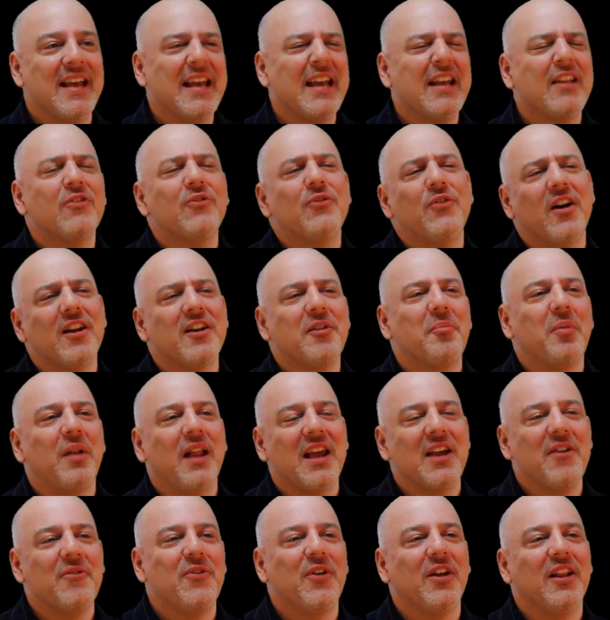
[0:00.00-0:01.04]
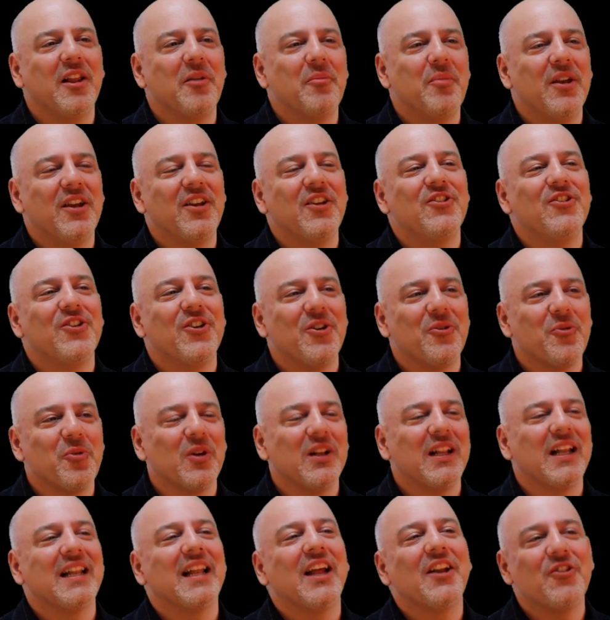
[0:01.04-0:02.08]
It's fun to play a villain because you can
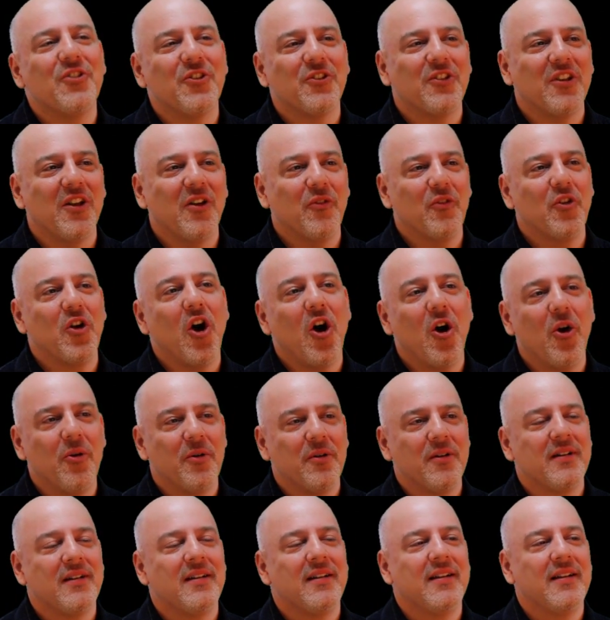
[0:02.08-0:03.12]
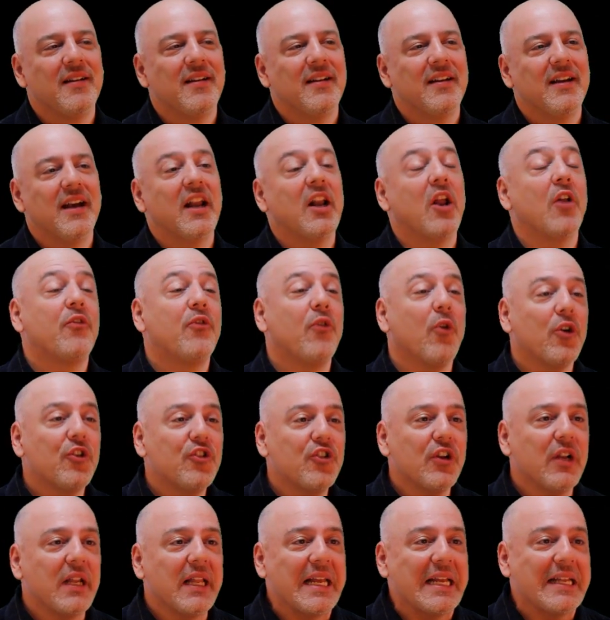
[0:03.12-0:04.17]
really let yourself go. And
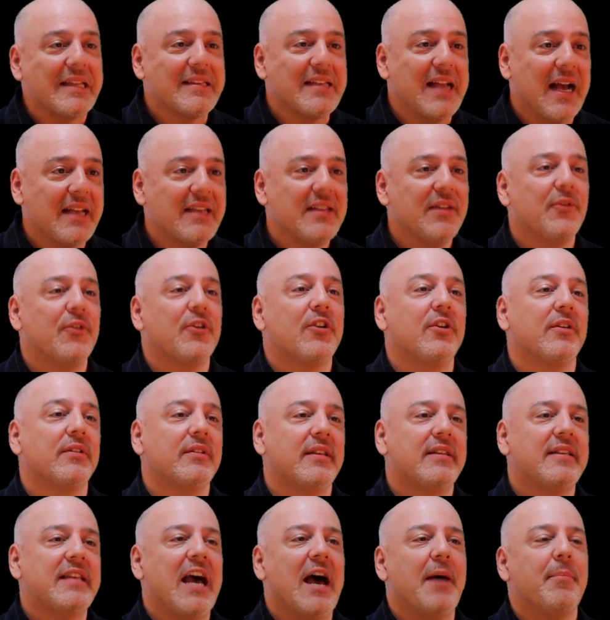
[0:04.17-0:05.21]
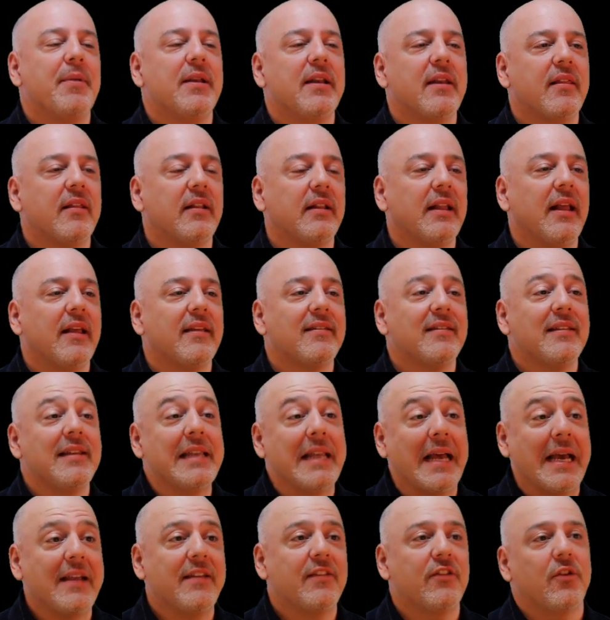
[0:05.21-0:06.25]
unfortunately, it's not difficult to tap into the less
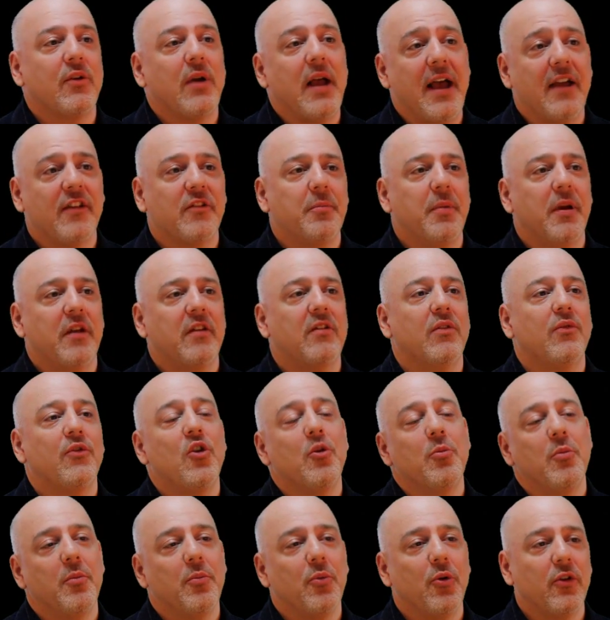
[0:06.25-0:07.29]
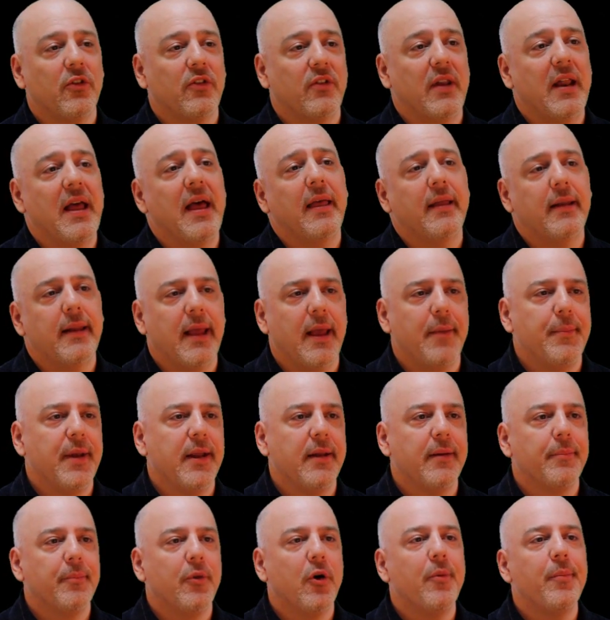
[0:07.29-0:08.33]
nicer aspects of human personality. I mean,
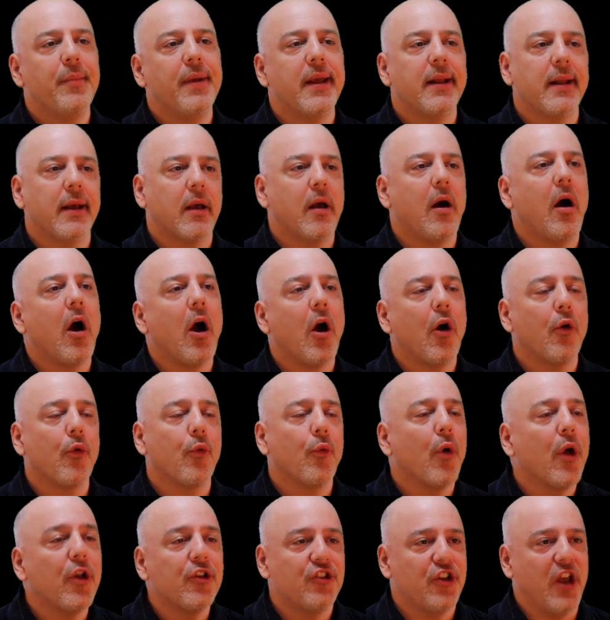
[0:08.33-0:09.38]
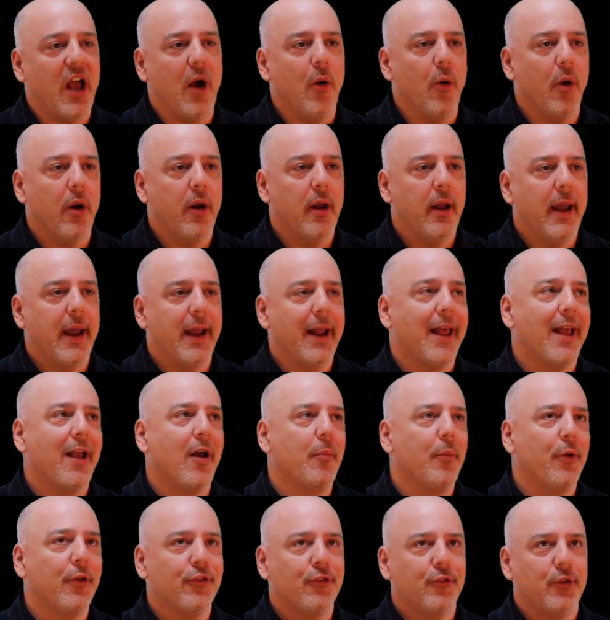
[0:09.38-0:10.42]
put me in a car in rush hour, and I
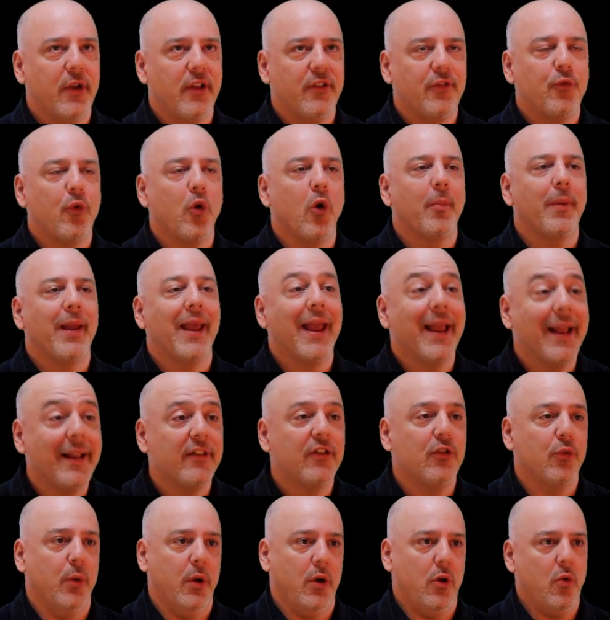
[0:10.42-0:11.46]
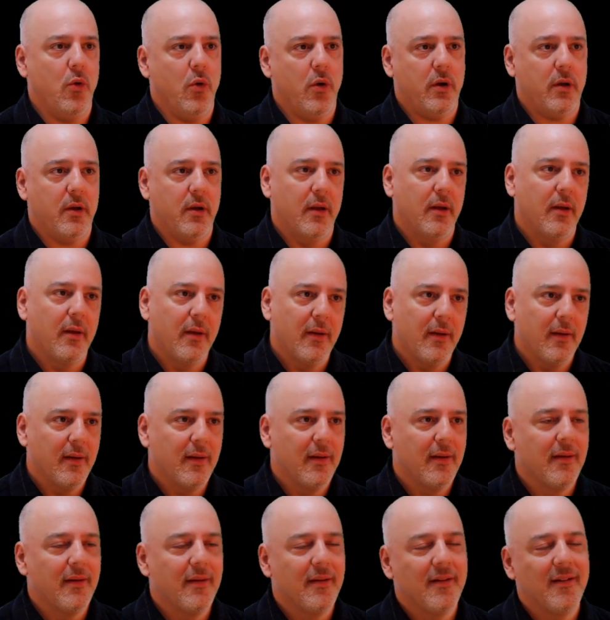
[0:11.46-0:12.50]
almost transform into an orc.
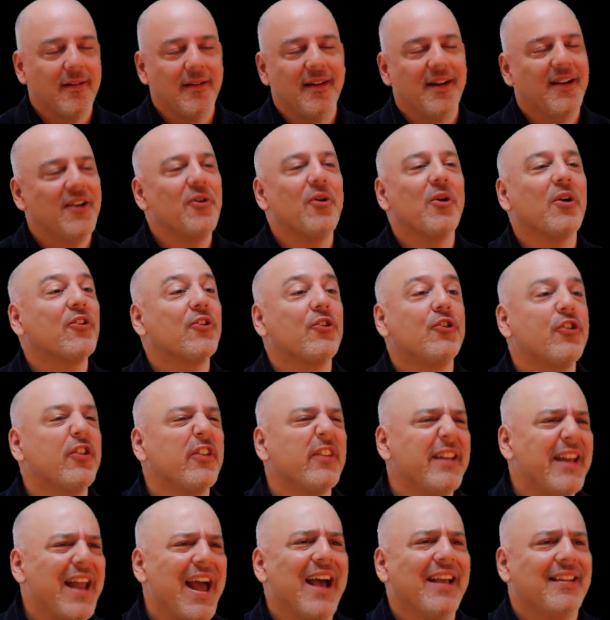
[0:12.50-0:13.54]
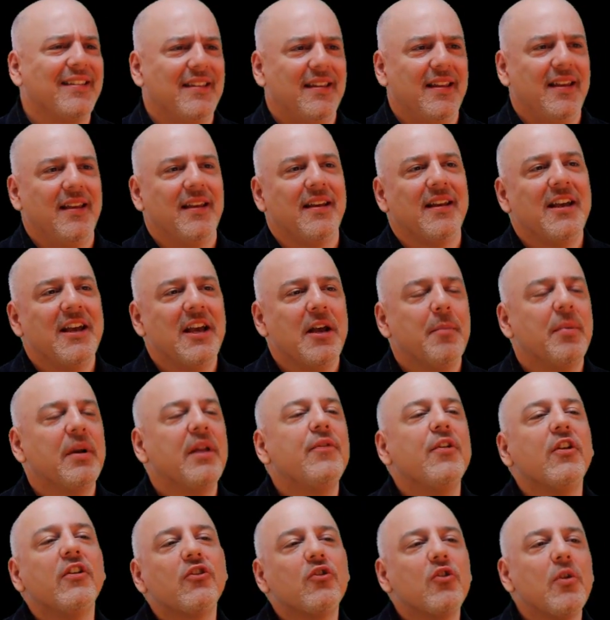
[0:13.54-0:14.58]
And orcs are just nasty. But if
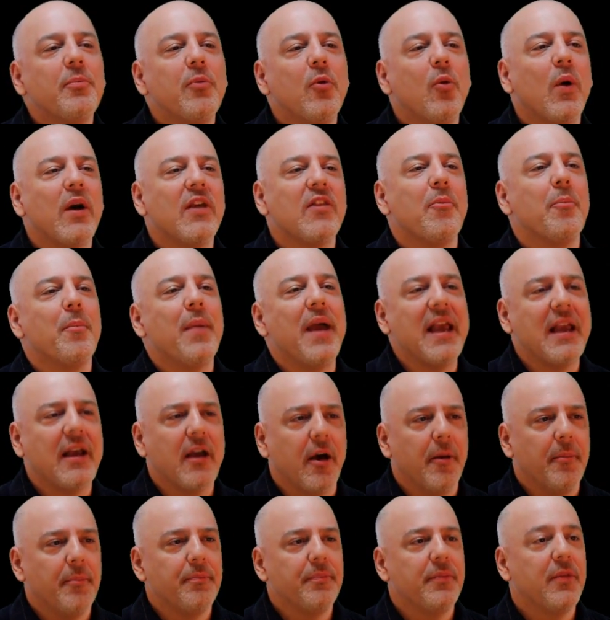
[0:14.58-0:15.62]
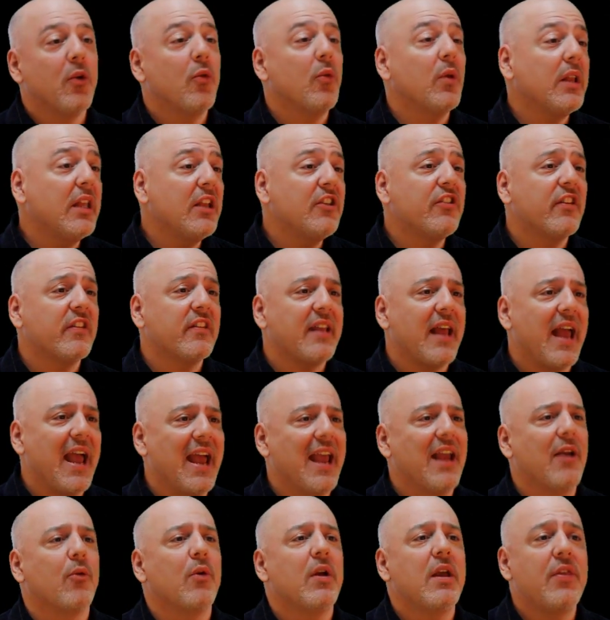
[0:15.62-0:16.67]
you strip away the makeup, they're really just
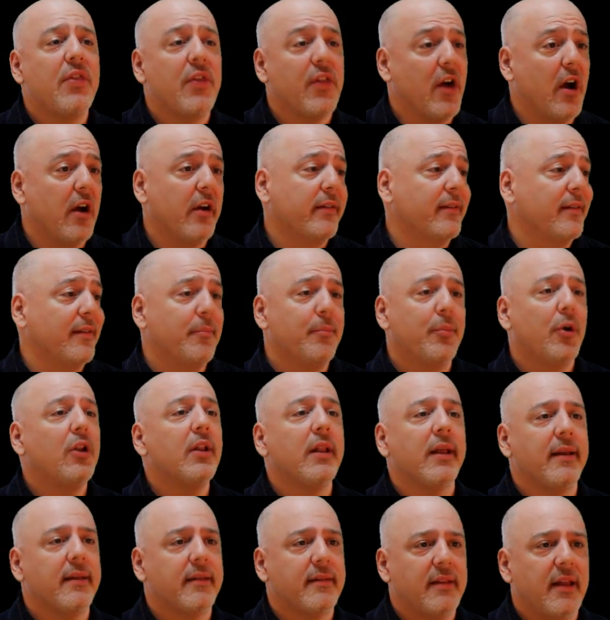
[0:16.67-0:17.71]
angry thugs and bullies.